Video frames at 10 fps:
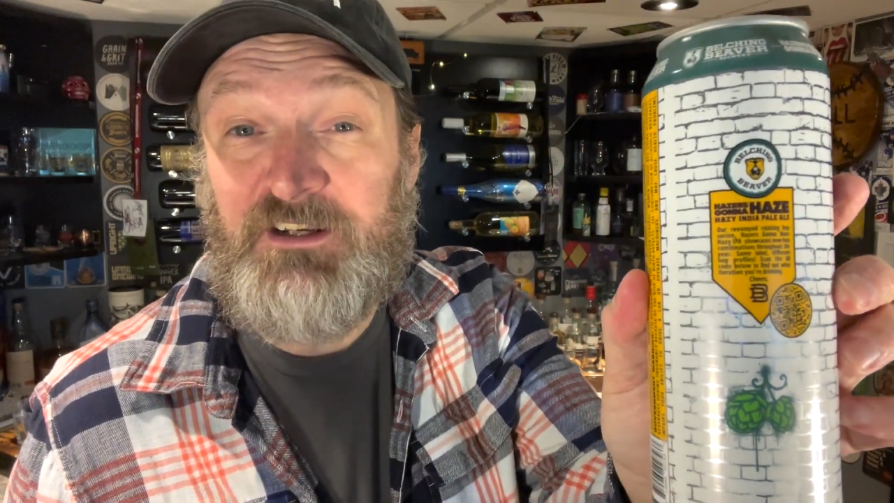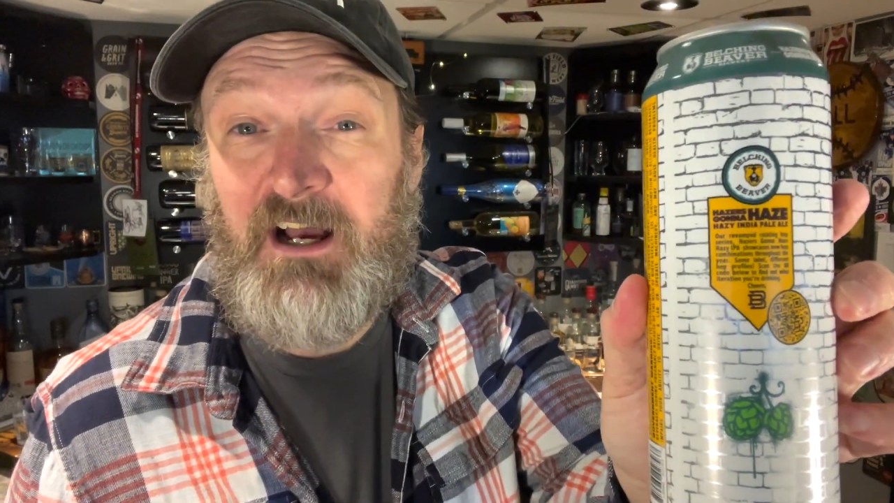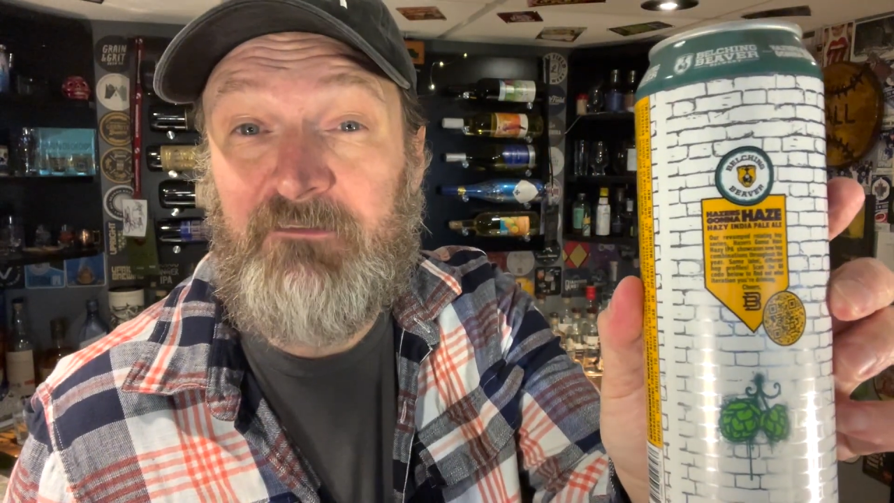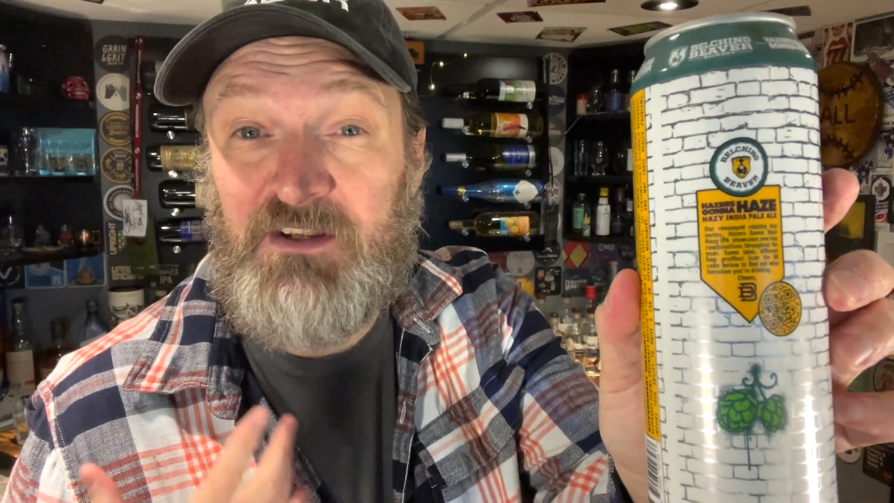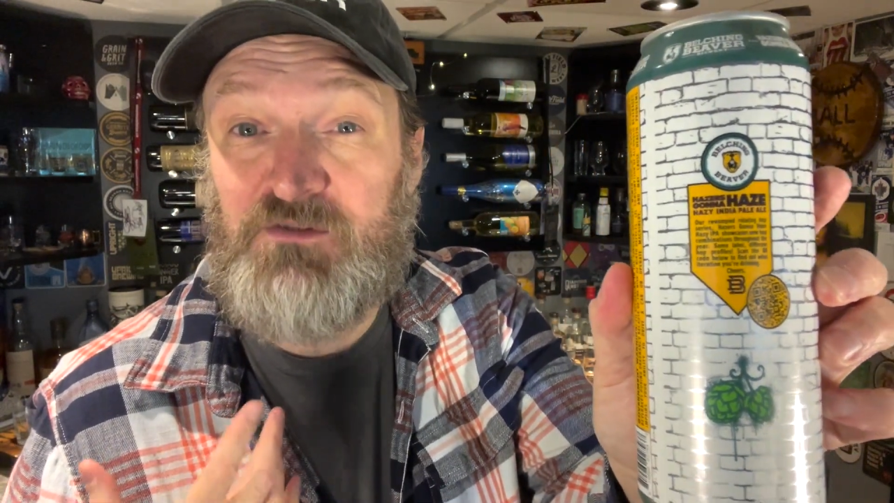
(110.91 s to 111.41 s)

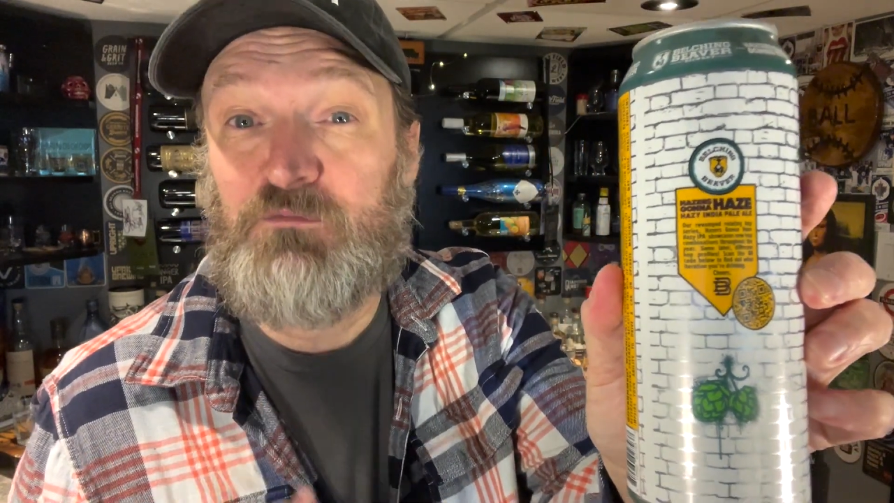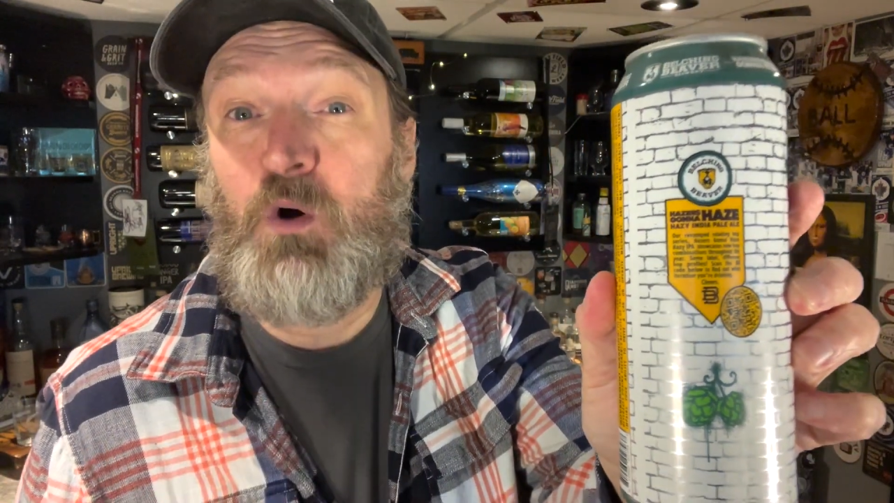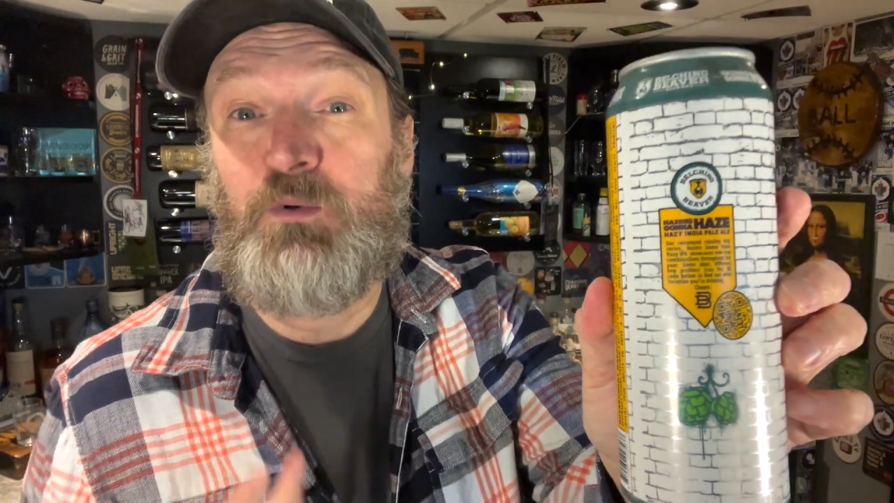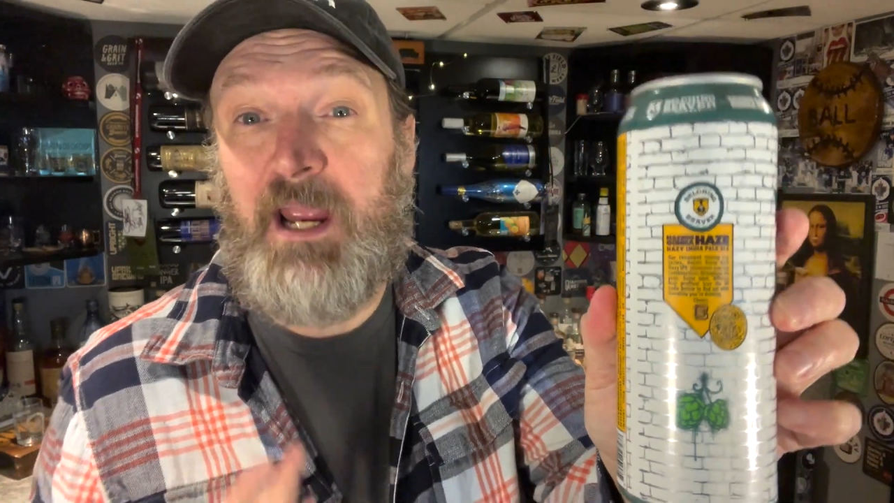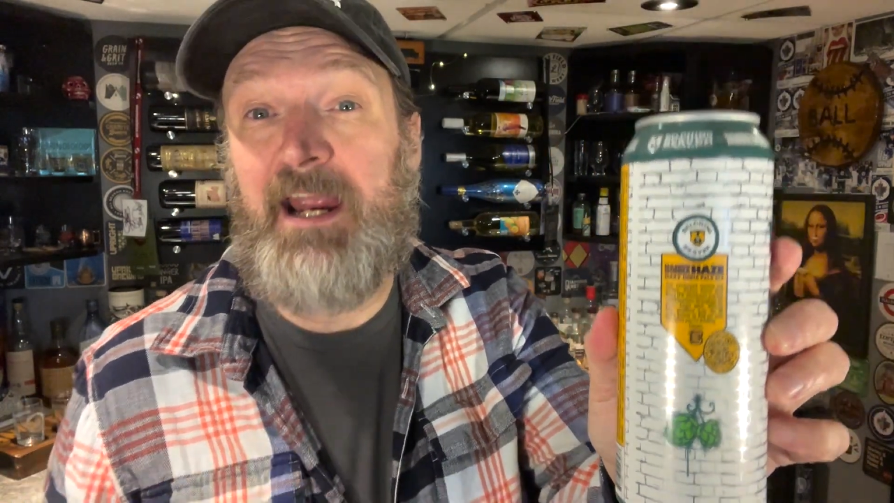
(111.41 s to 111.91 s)
of this
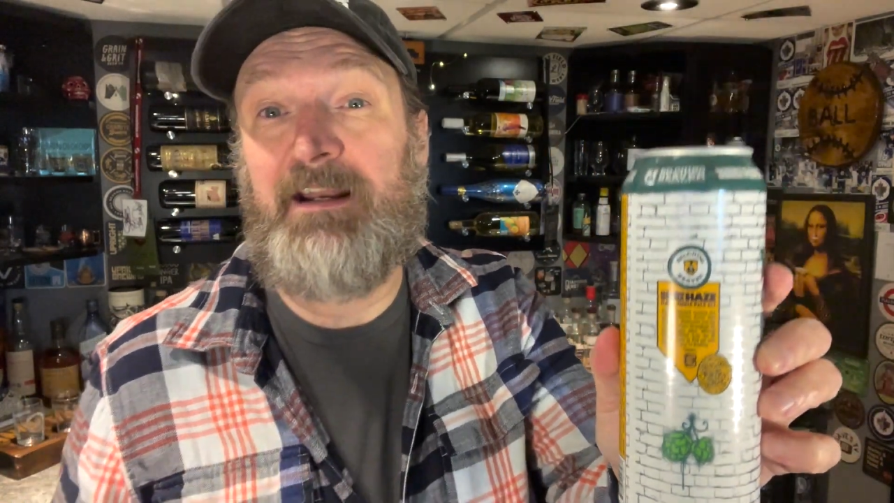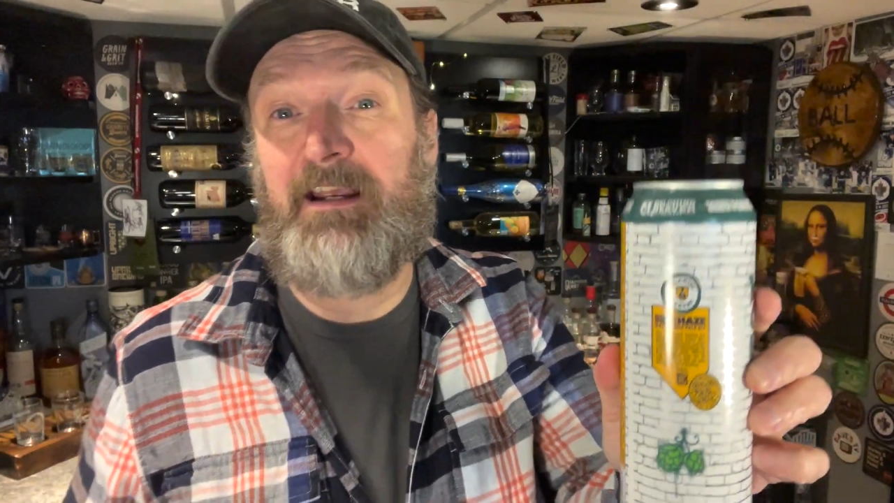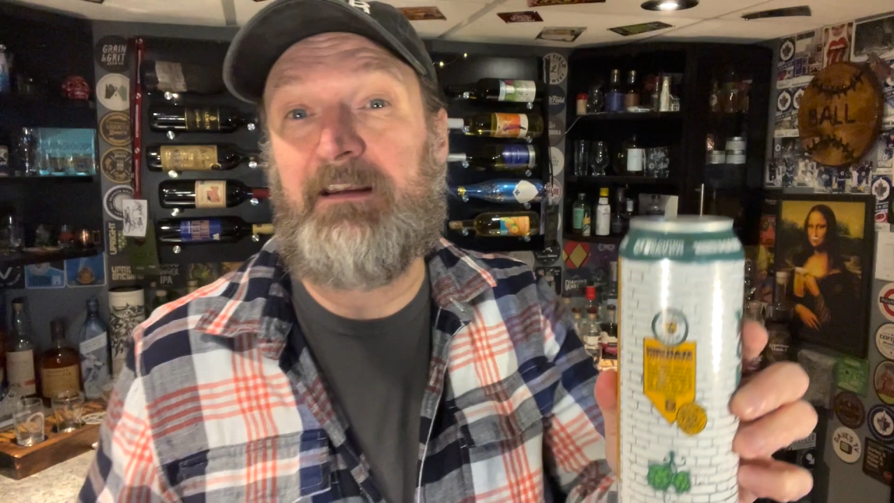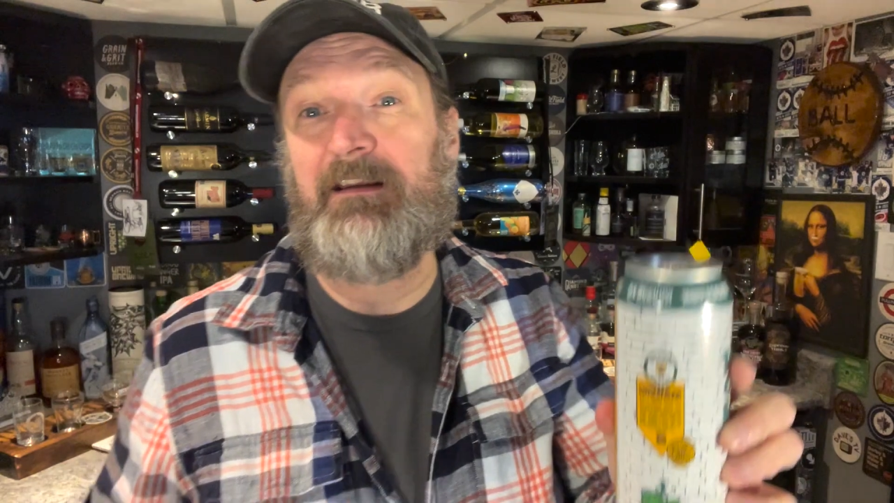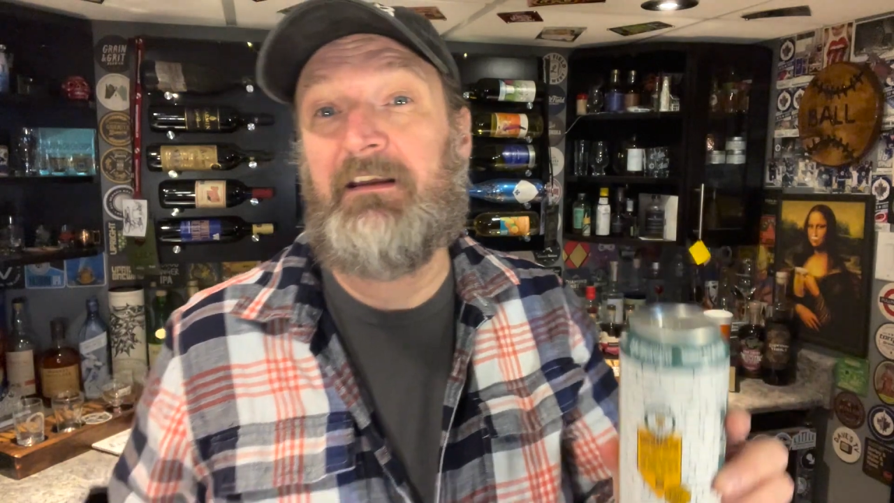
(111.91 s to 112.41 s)

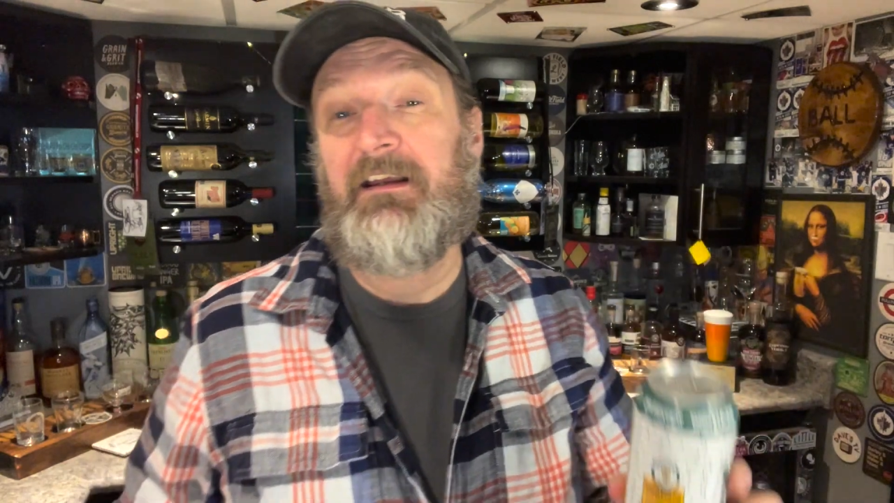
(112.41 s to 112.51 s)
rotating